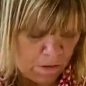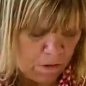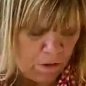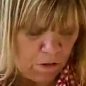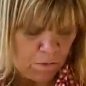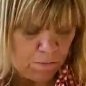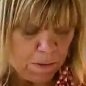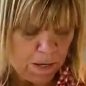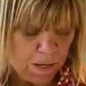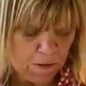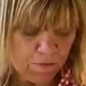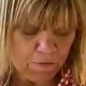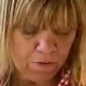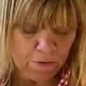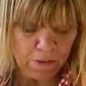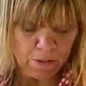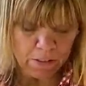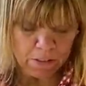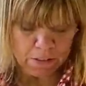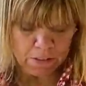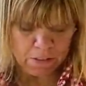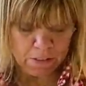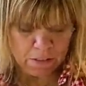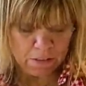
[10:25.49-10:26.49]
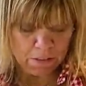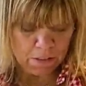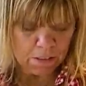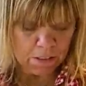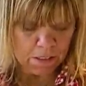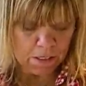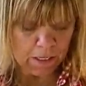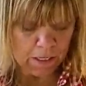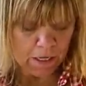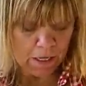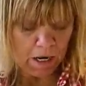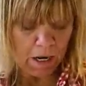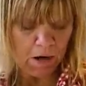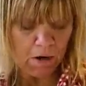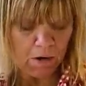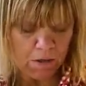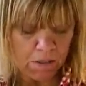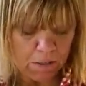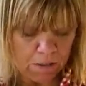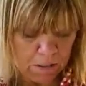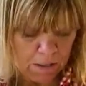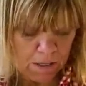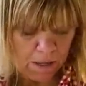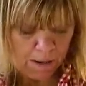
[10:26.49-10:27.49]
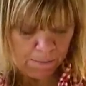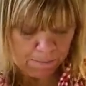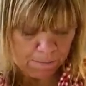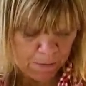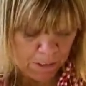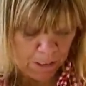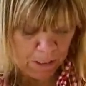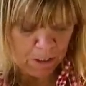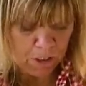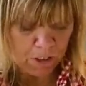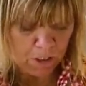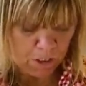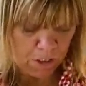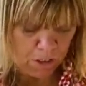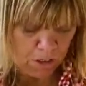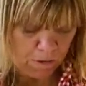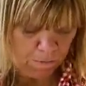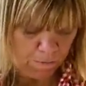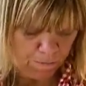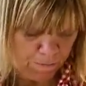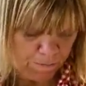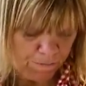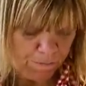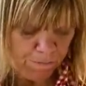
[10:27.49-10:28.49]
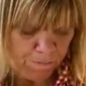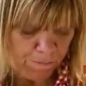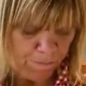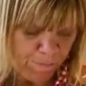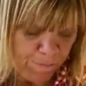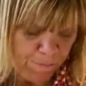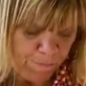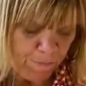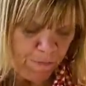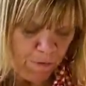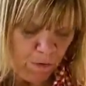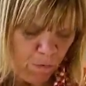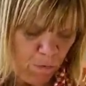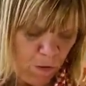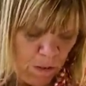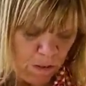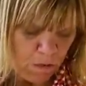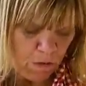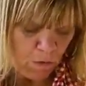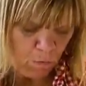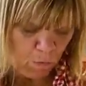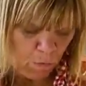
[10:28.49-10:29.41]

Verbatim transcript: Too bad Felix doesn't like carrots that much. What in the